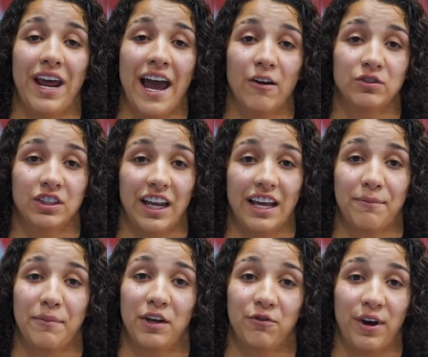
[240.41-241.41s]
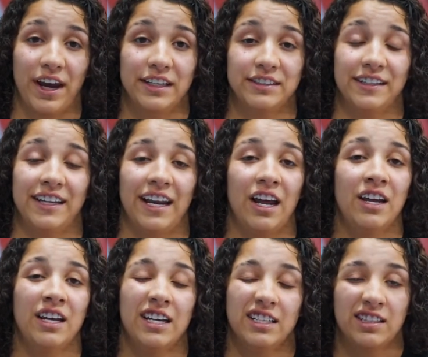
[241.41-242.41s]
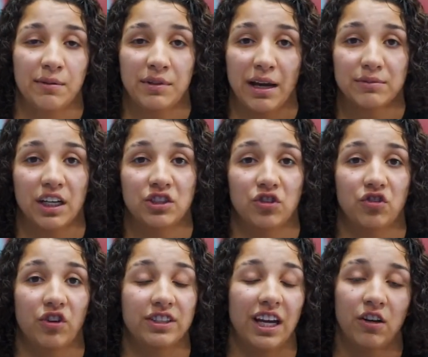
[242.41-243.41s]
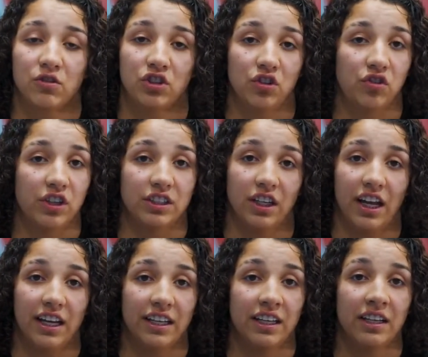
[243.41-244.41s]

out to like mid range, and then sometimes I shoot threes. I don't shoot threes a lot.